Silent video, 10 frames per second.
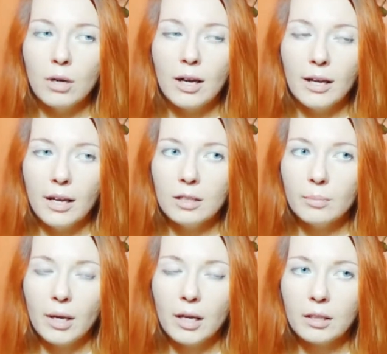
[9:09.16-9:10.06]
my
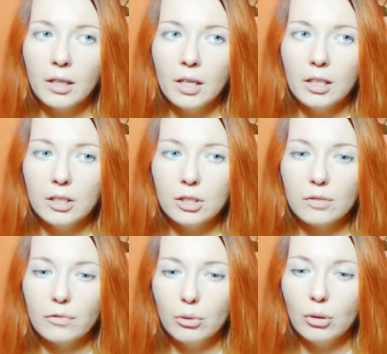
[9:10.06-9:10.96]
handbag
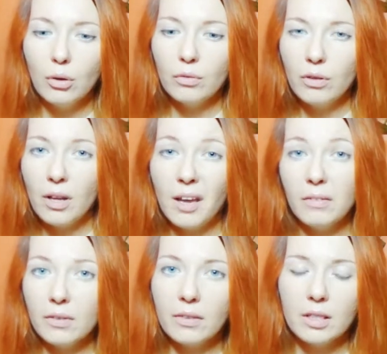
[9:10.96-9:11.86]
is full of
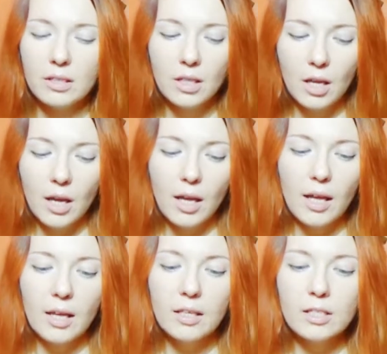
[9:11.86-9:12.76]
heavy things.
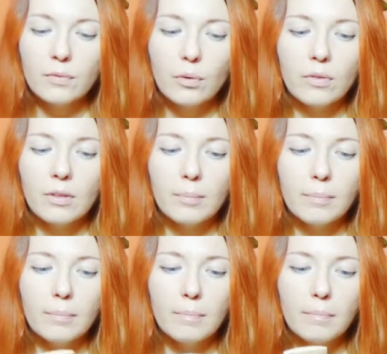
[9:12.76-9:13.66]
And as for
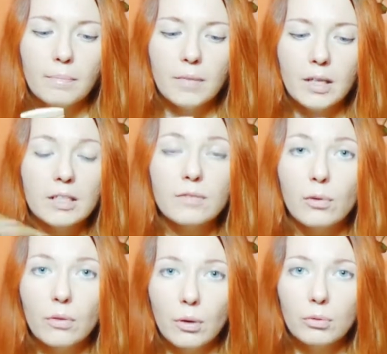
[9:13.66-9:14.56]

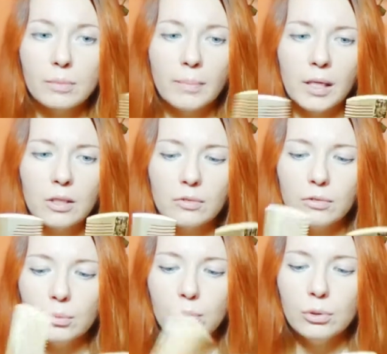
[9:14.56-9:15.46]
those made
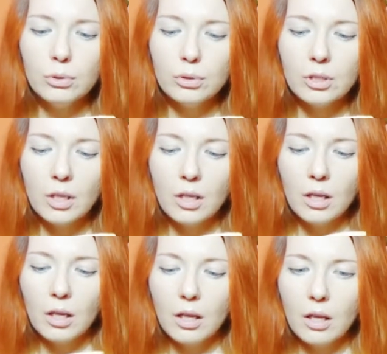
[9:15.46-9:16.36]
of wood,
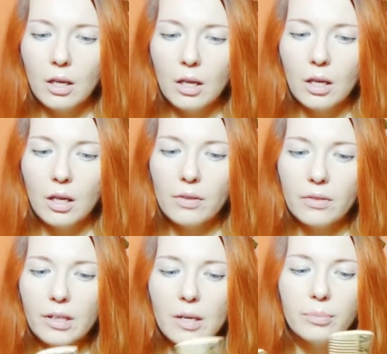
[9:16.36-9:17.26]

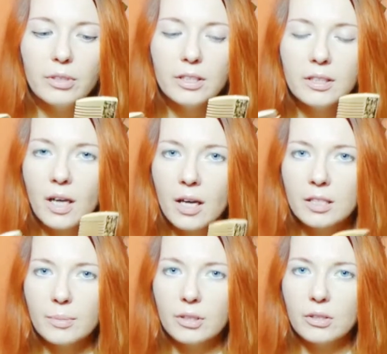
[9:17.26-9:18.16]
they are pretty
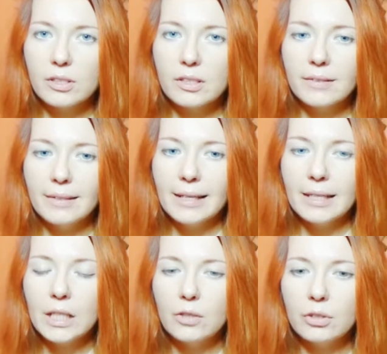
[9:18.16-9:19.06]
nice because
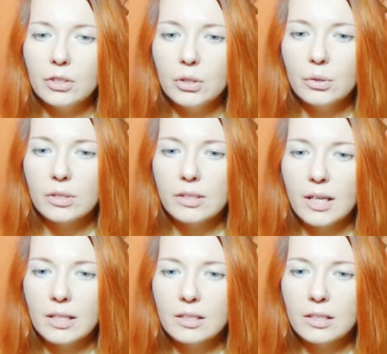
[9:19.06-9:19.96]
they reduce
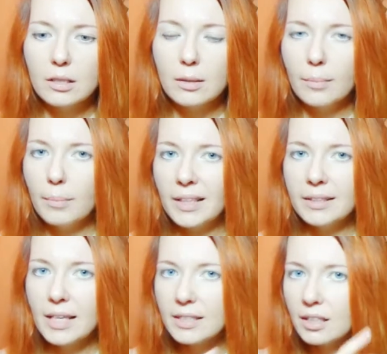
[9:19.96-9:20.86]
that
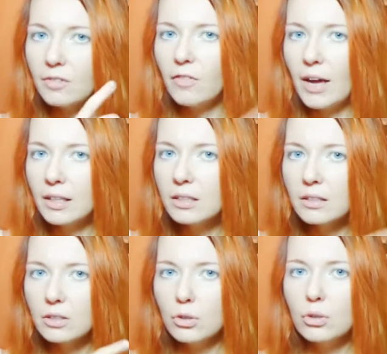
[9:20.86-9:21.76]
magnetic
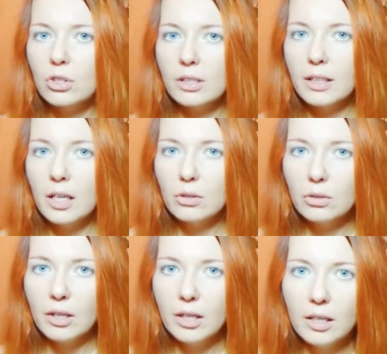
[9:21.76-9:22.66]
effect that you usually get
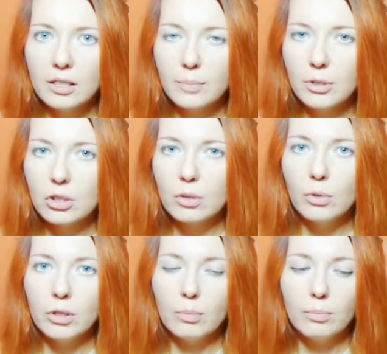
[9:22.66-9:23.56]
on your hair, especially
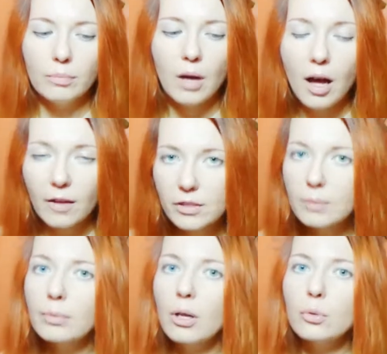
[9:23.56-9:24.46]
when you
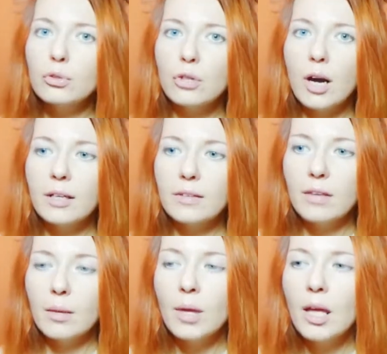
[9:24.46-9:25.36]
after blow drying
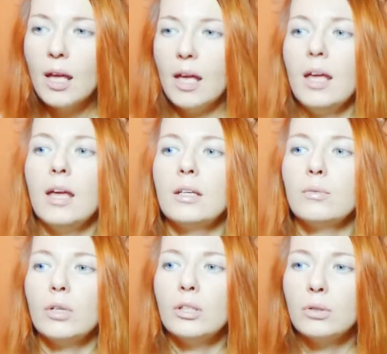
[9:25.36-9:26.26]
them,
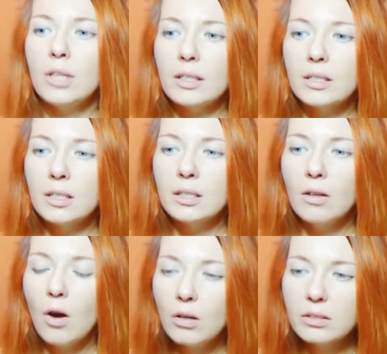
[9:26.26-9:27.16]
and when you get
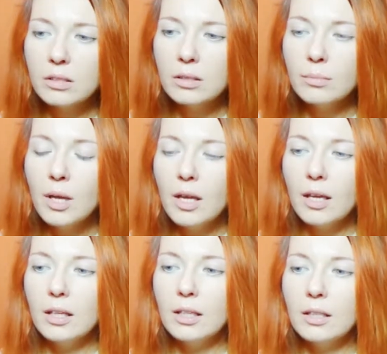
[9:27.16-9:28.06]
in autumn,
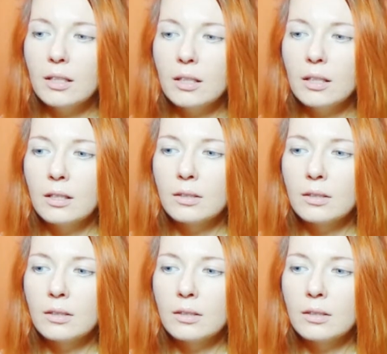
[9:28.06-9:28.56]
in